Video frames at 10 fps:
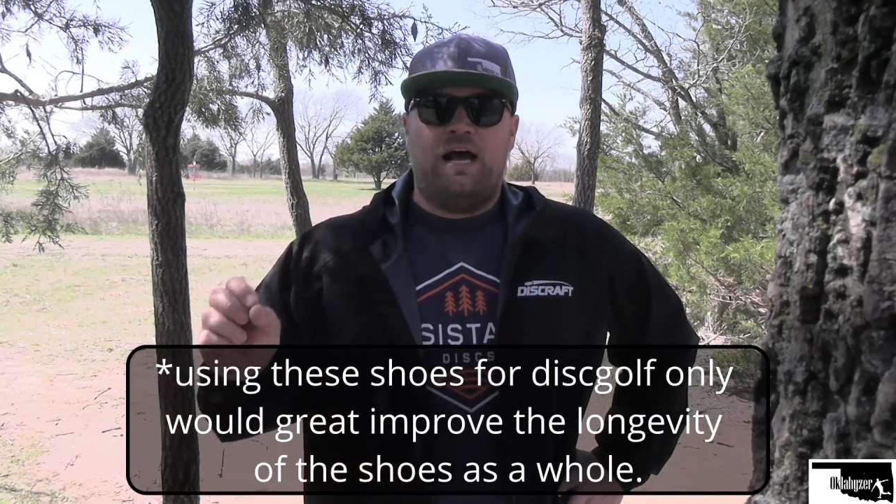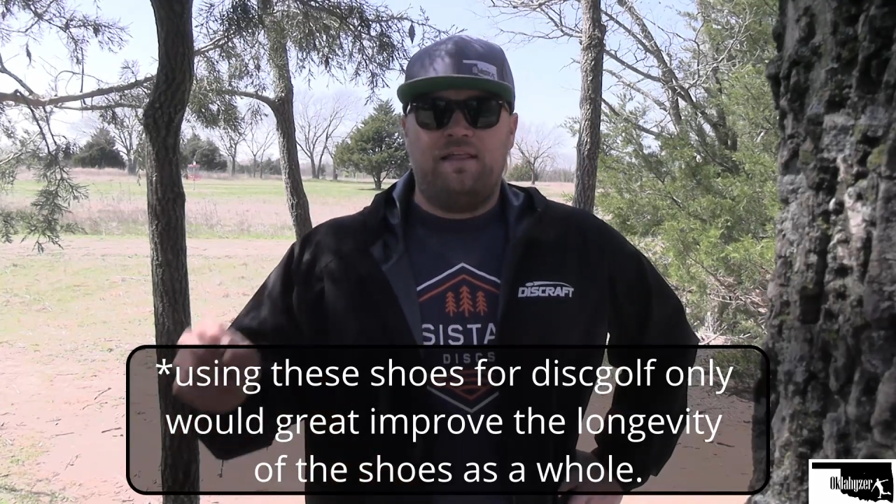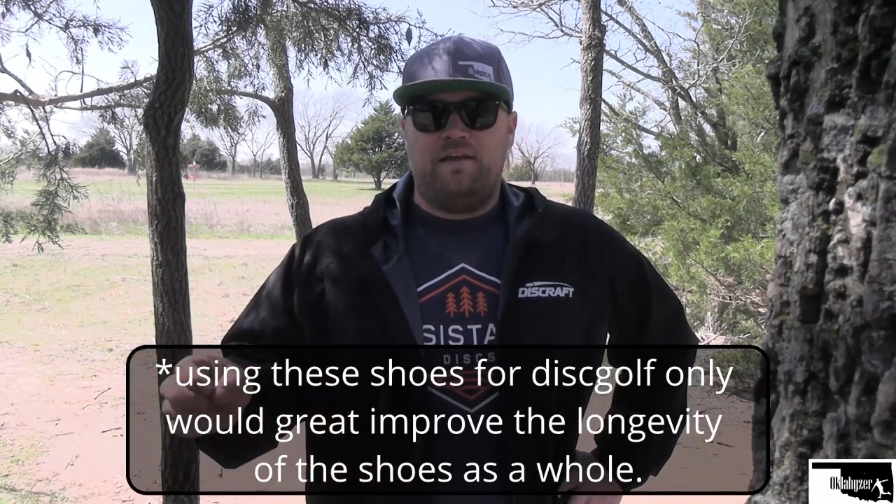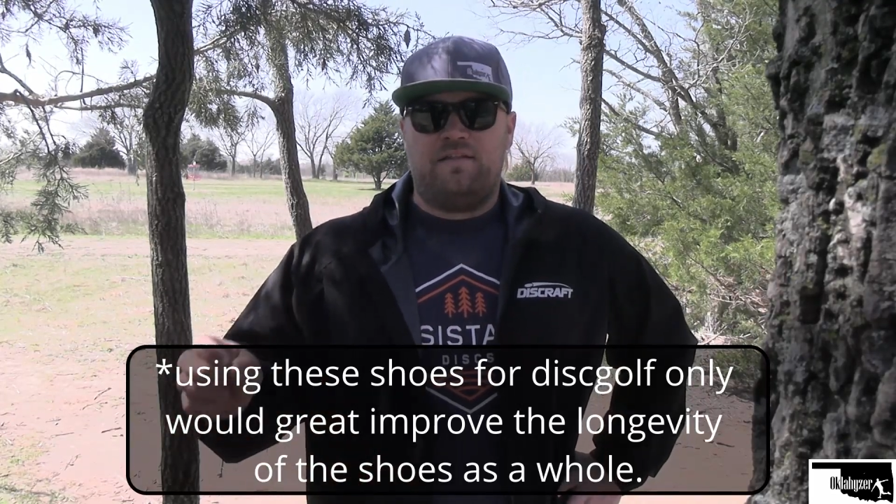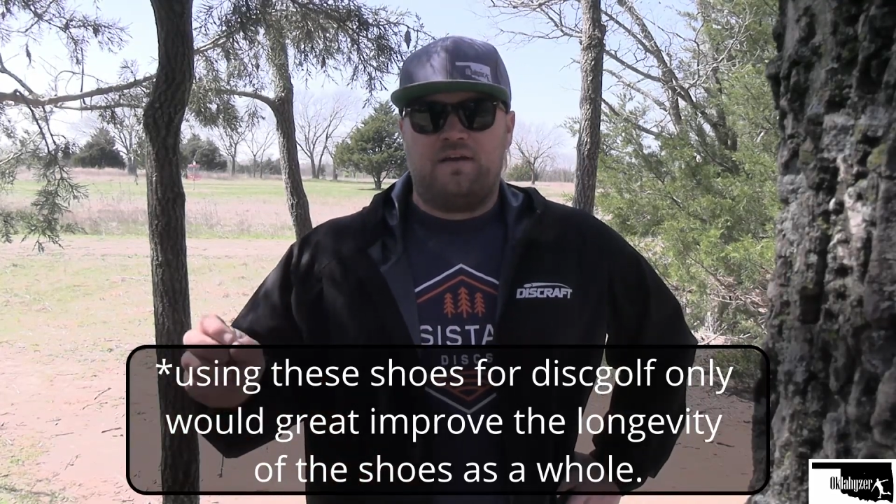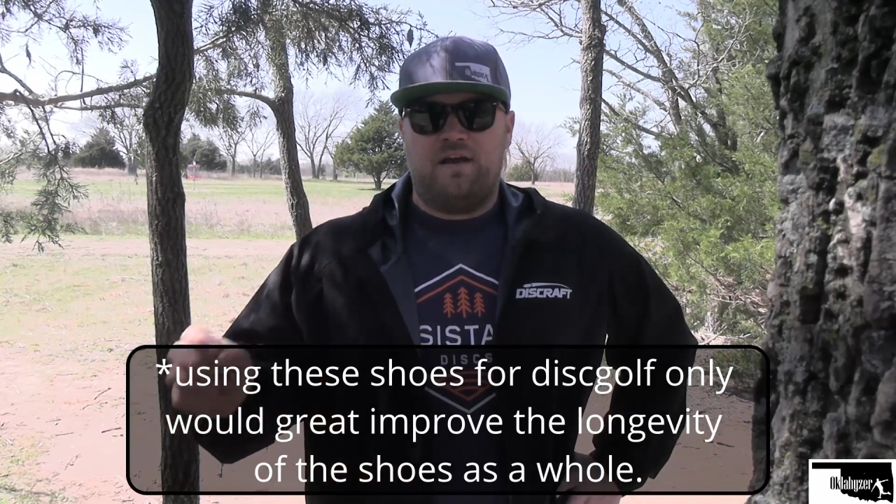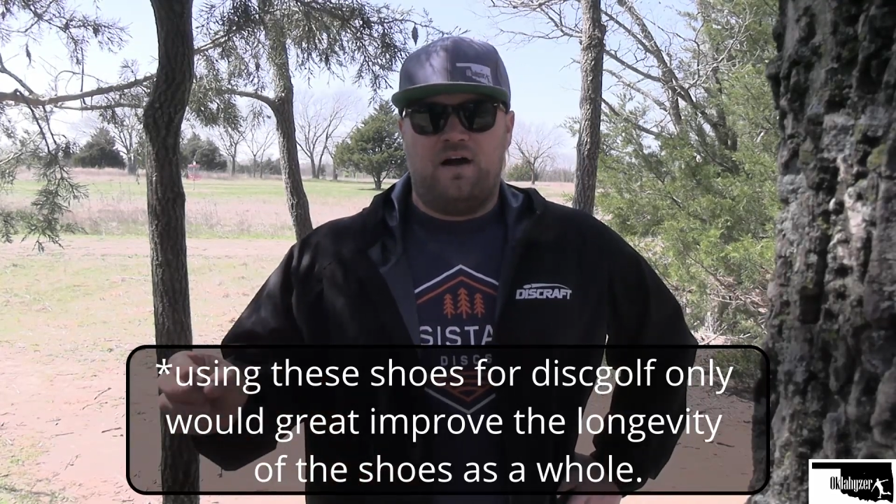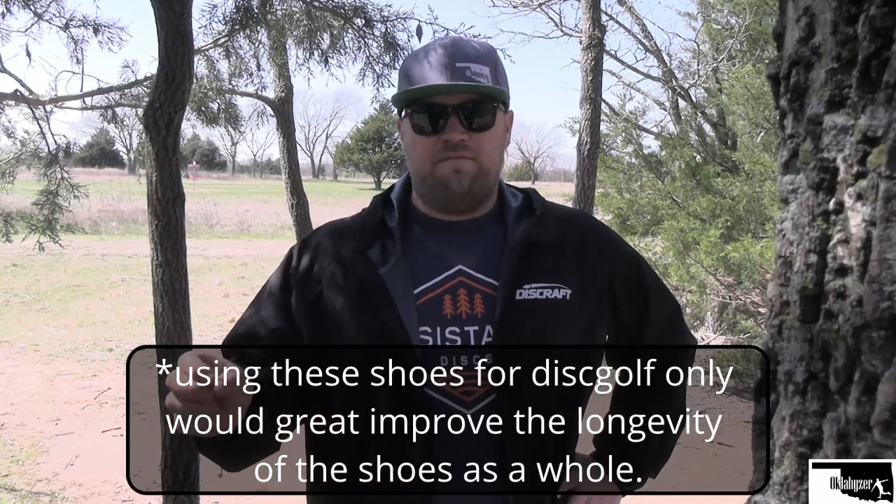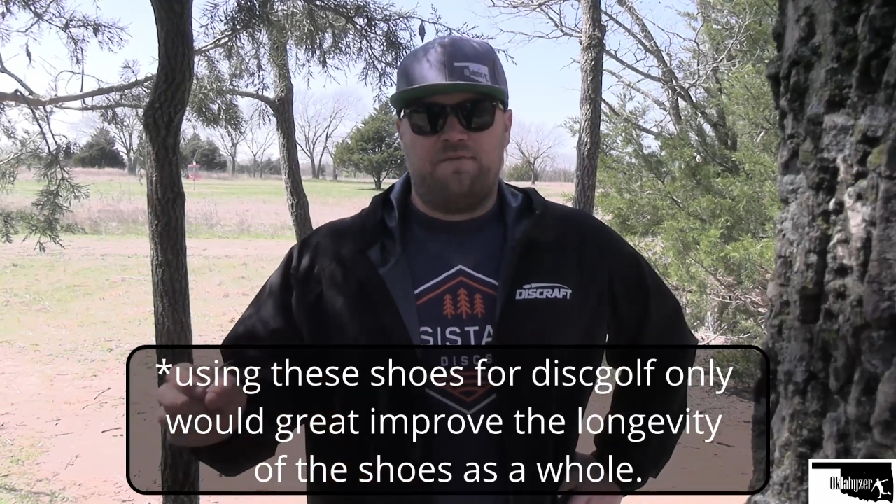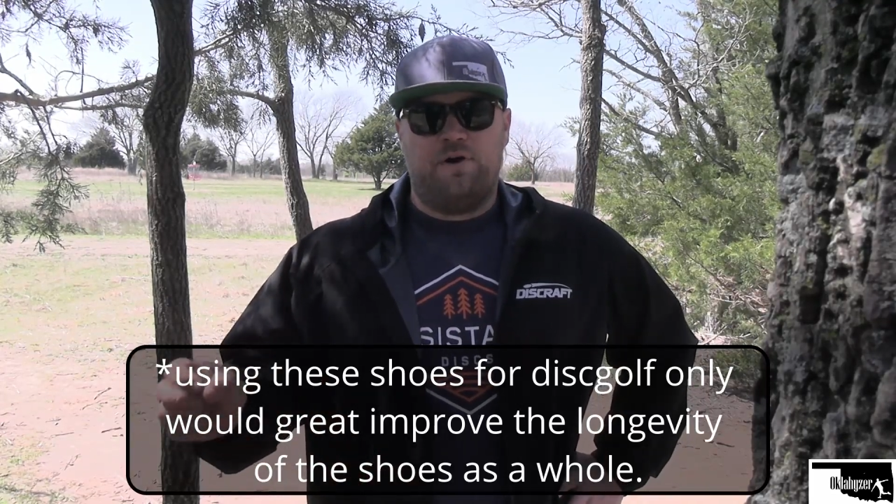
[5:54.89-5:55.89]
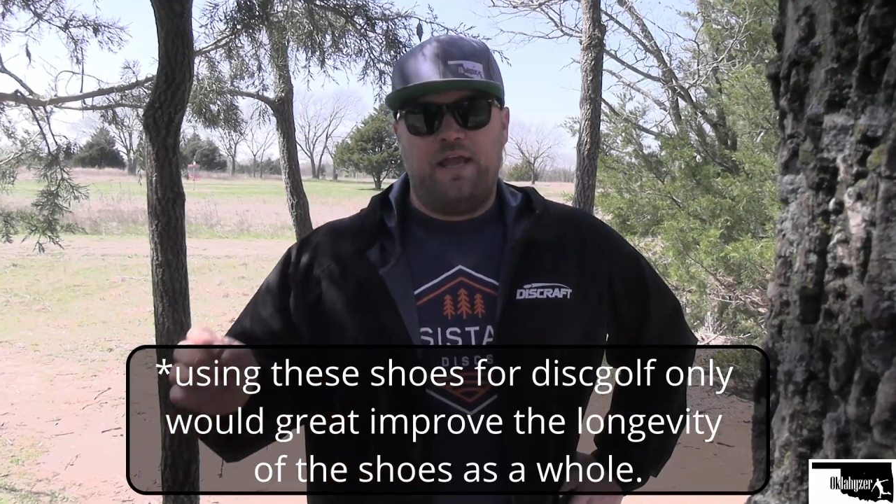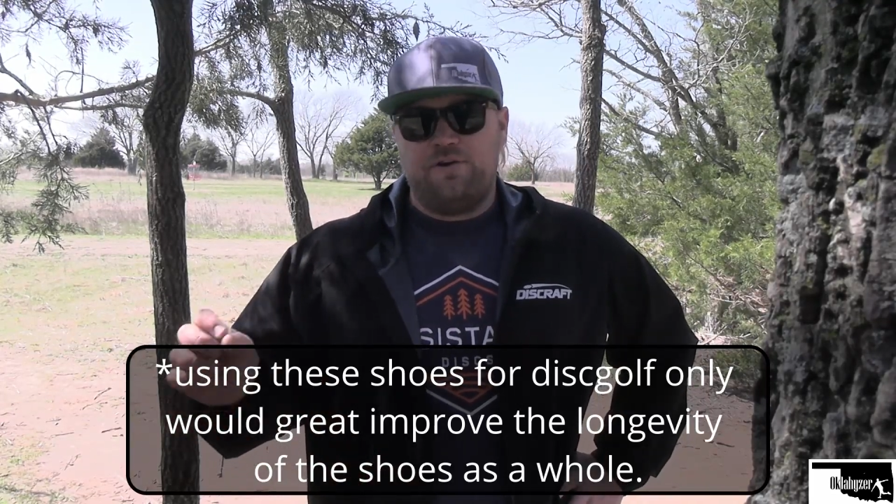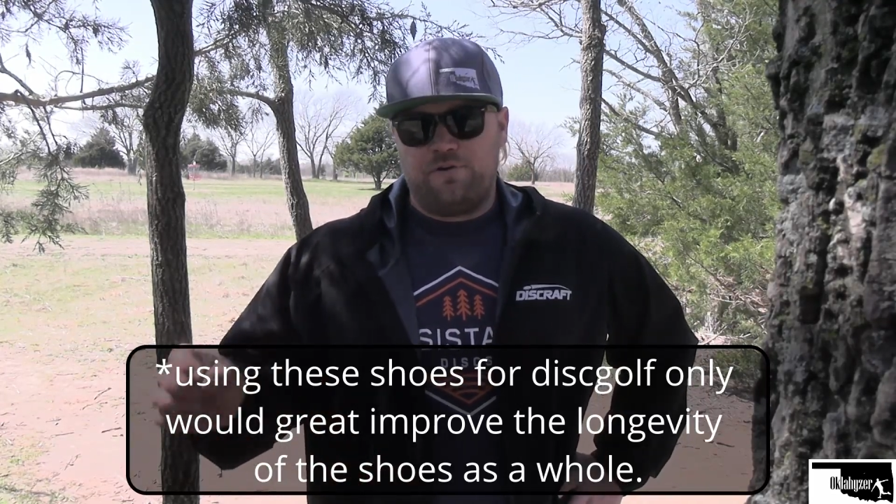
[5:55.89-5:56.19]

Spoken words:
I think the comfort and